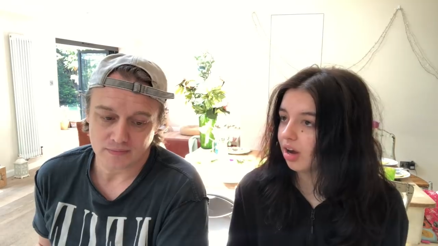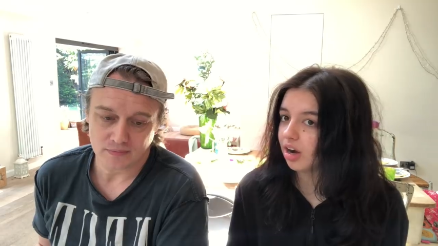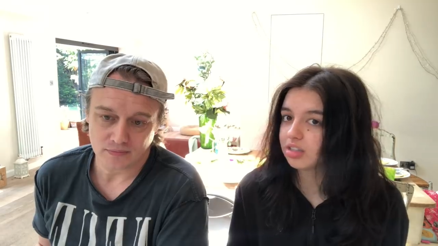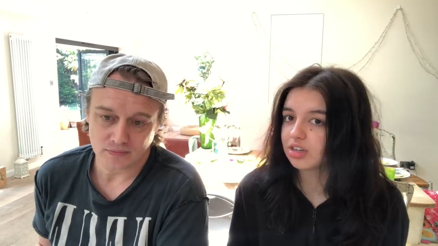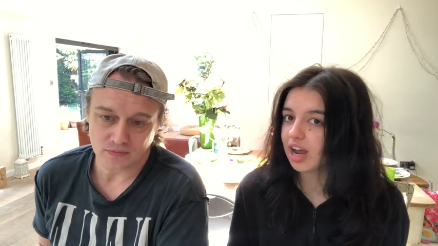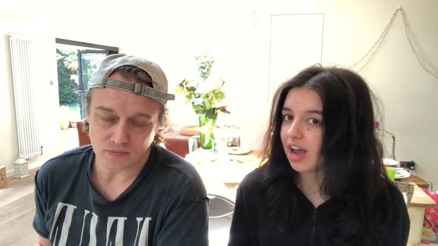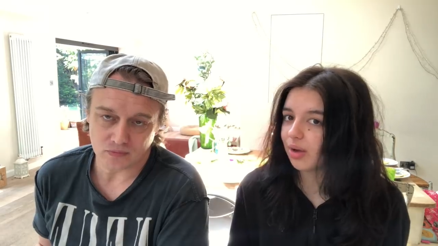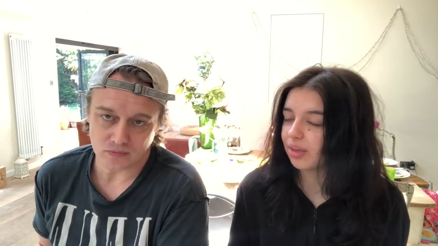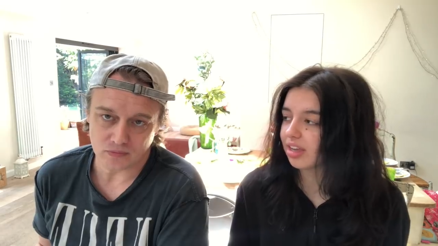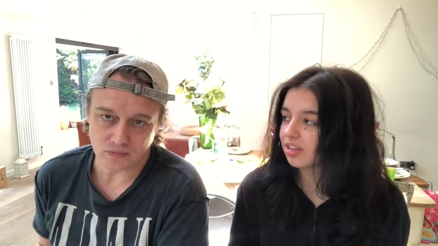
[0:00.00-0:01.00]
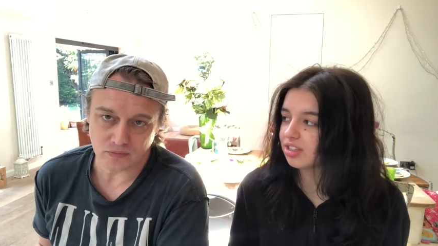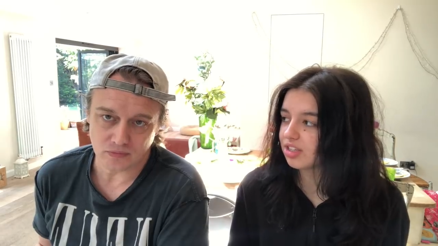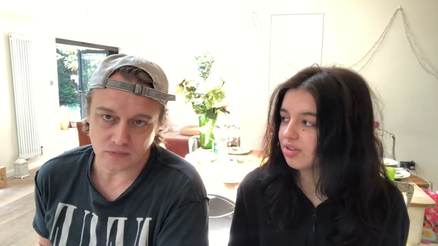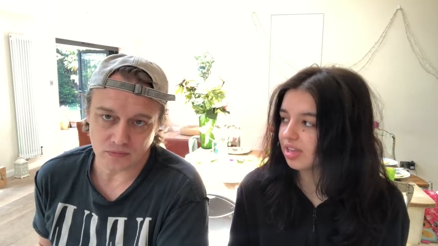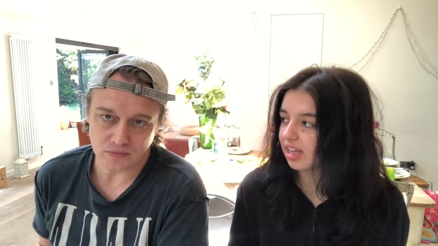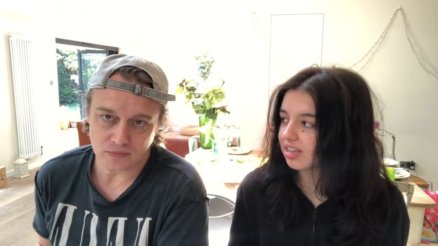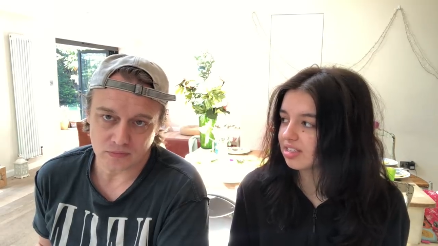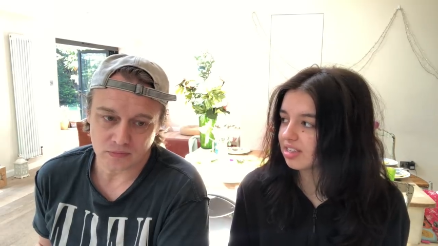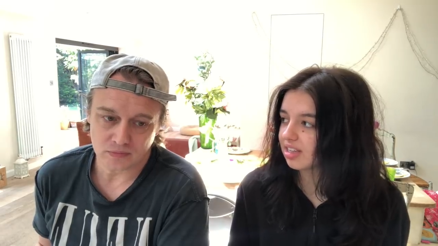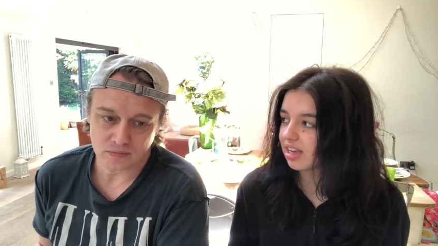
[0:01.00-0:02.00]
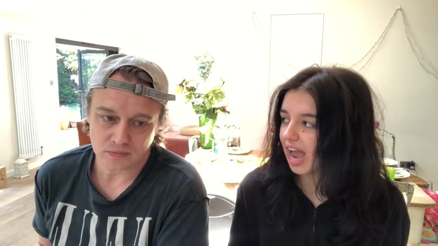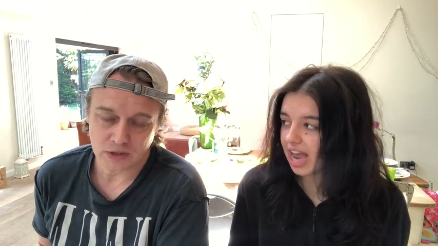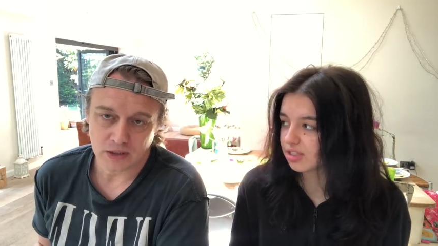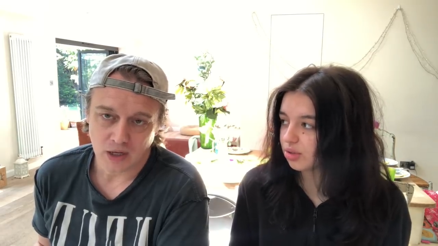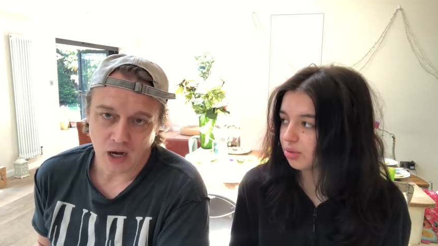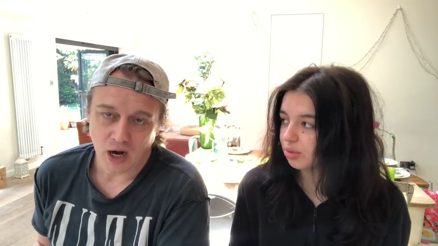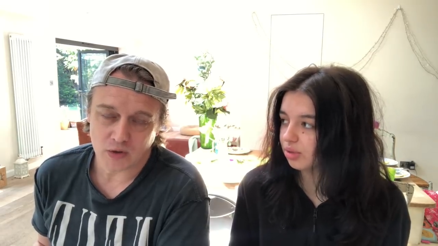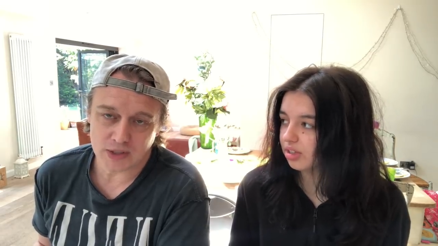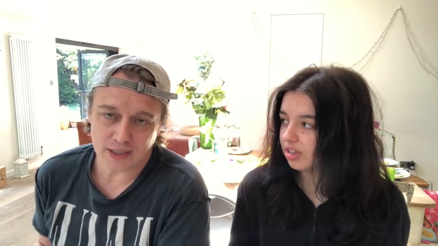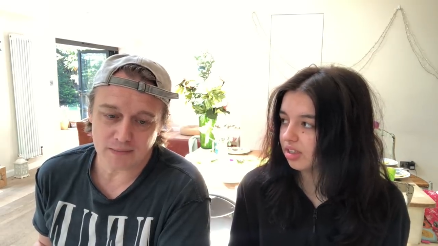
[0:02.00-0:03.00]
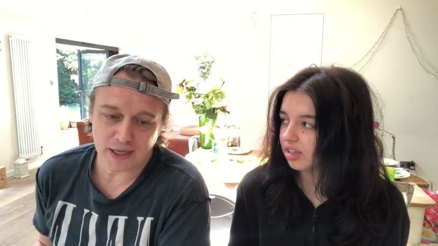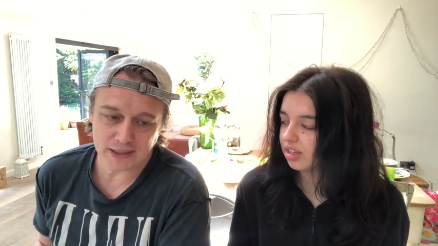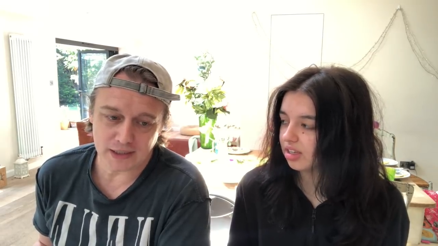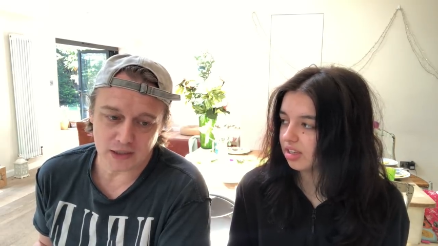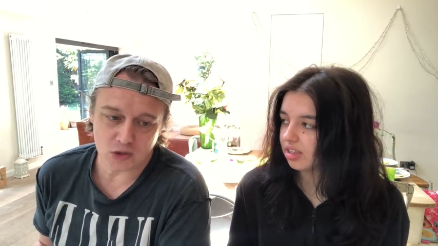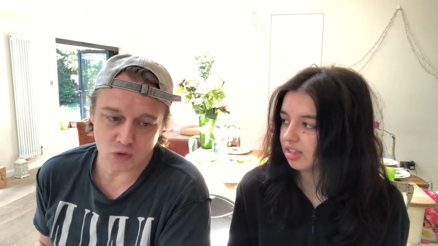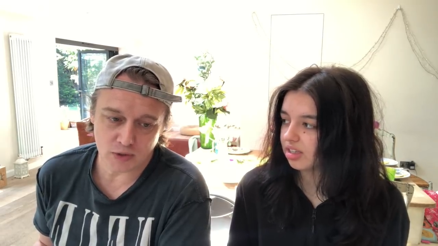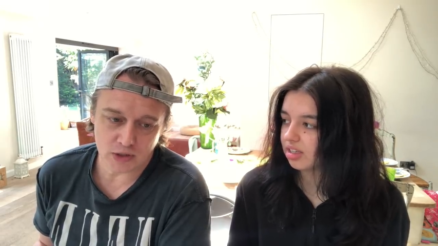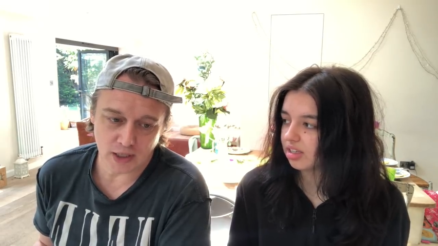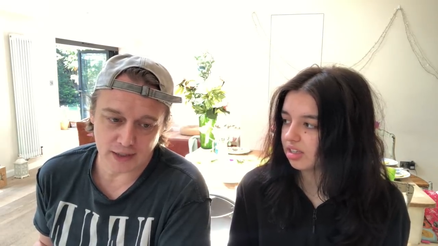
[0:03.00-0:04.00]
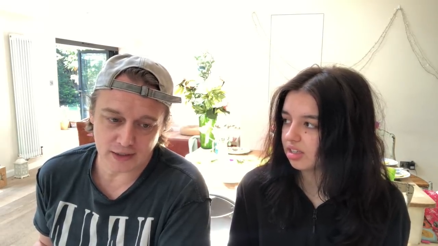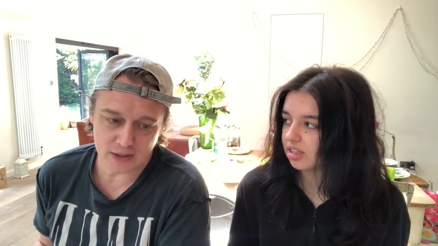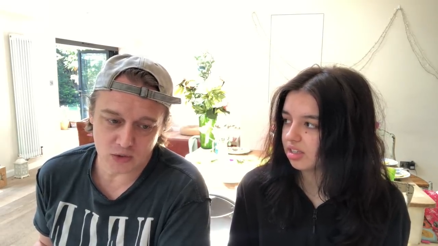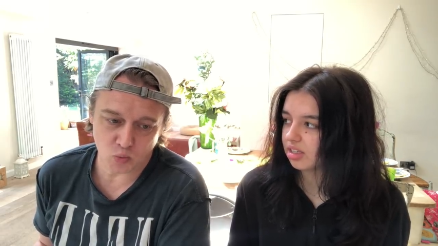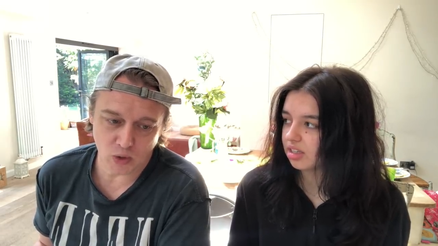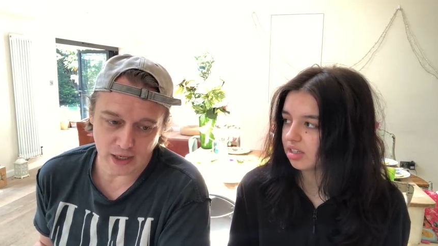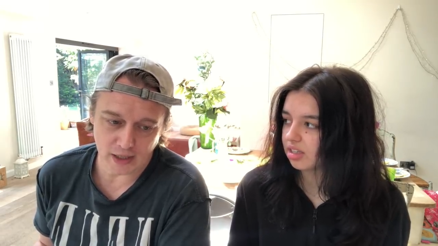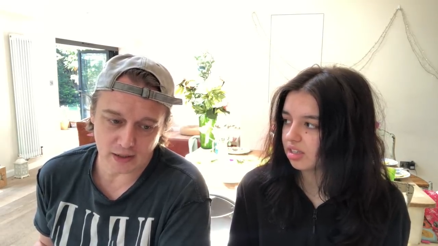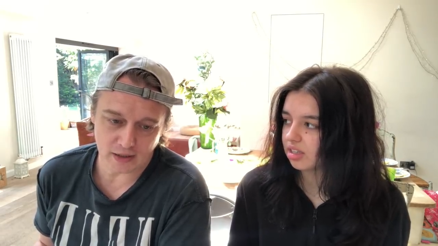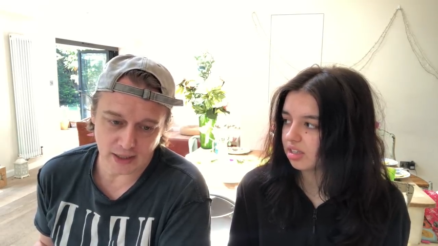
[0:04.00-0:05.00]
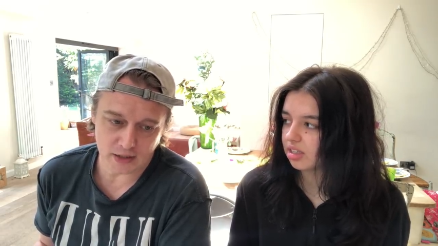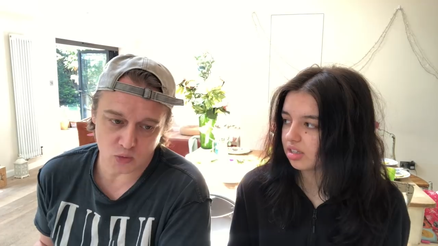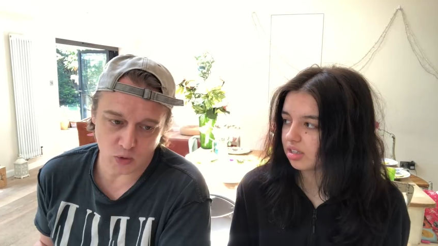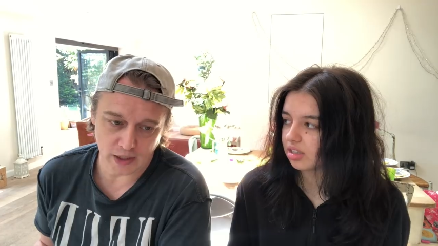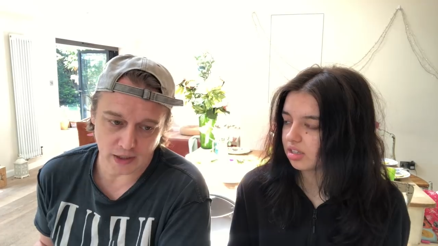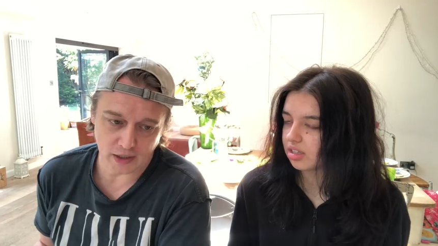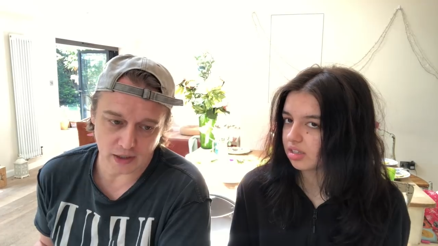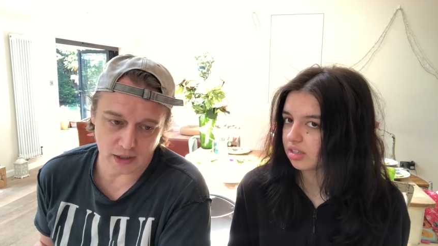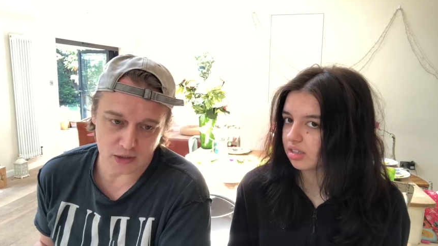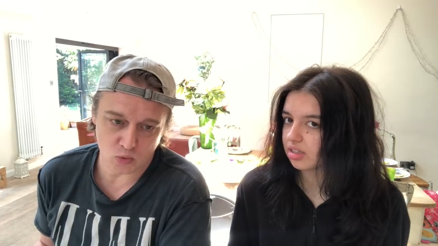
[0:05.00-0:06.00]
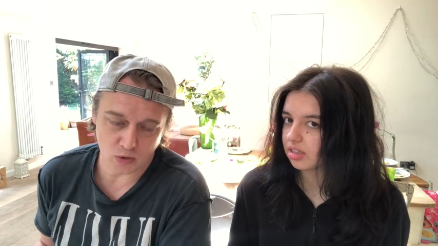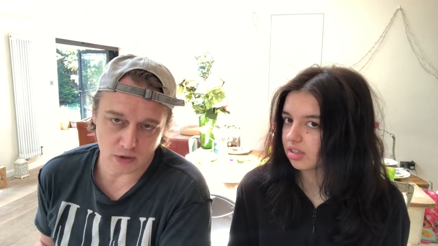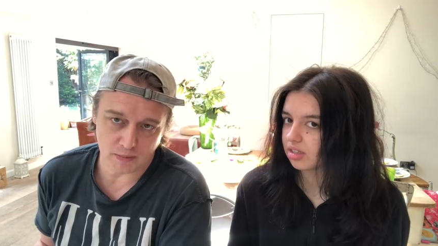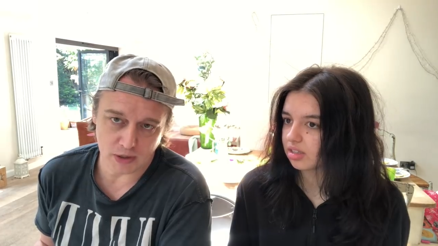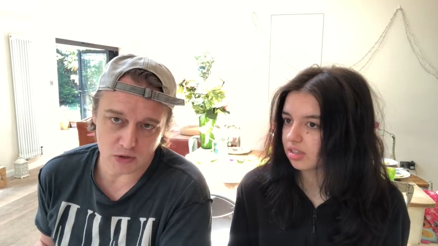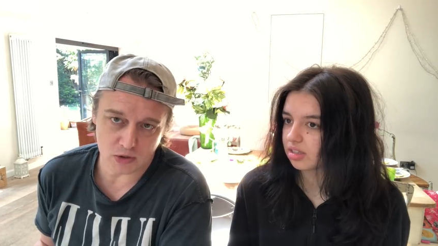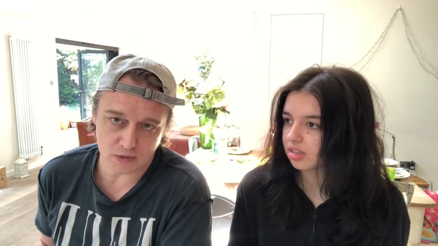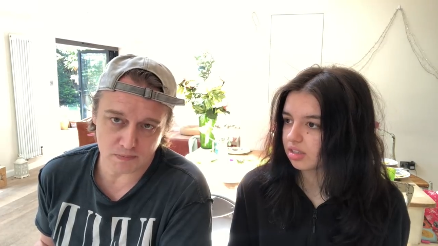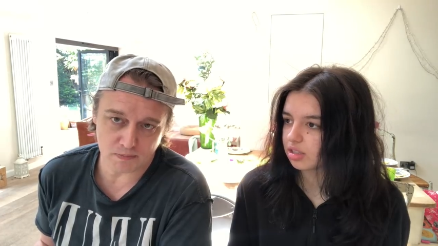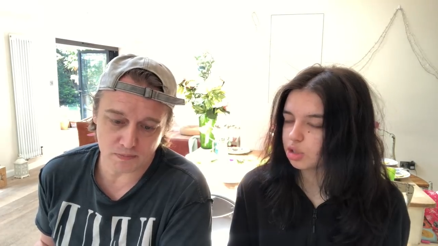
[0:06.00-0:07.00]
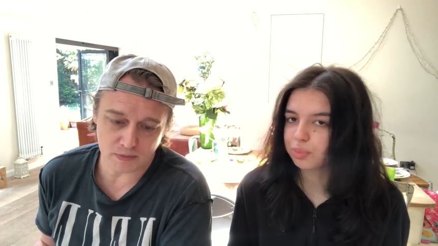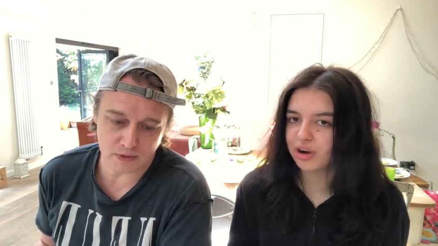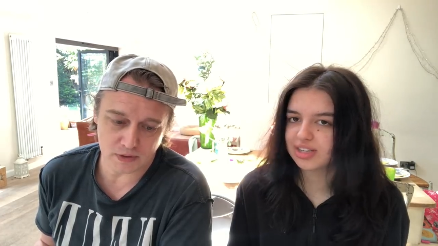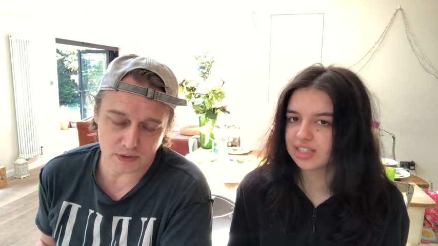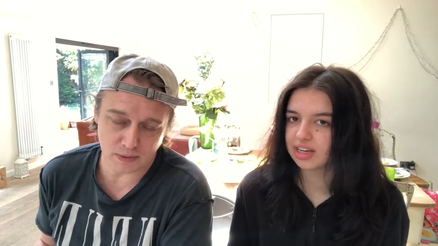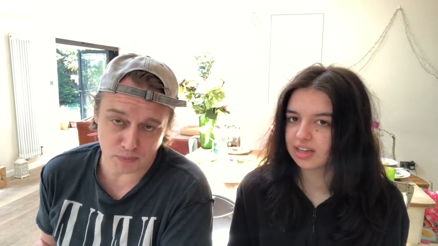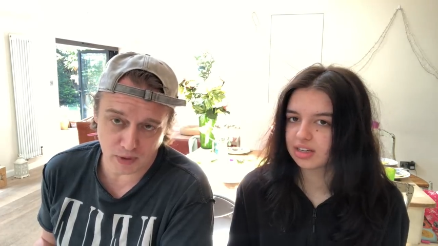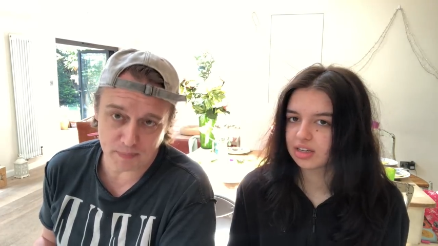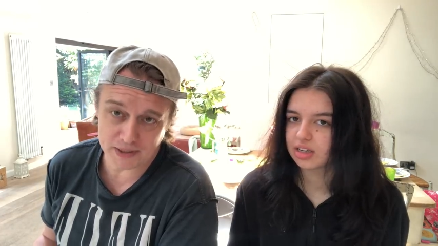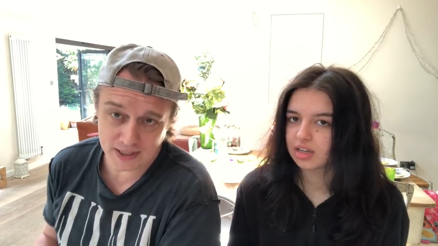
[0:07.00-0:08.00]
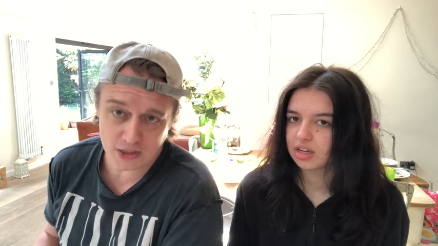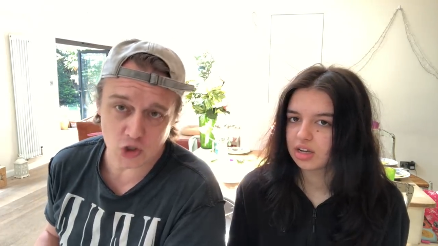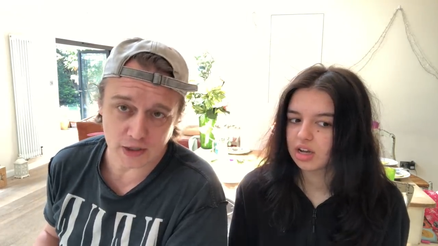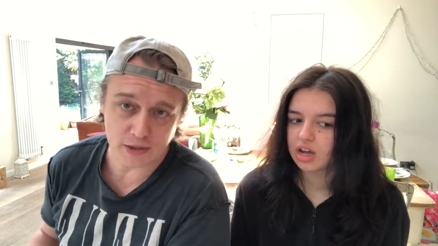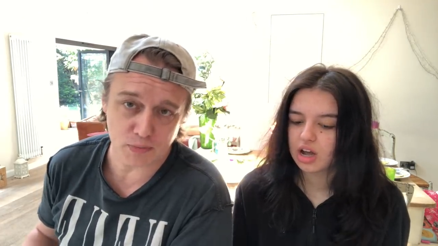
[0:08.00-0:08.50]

Speaker 1: I don't know how they're going to do this at all. I was
Speaker 2: saying to Maddie, it's almost like this week, the next week, is one of the most
Speaker 1: depressing, depre
Speaker 2: potentially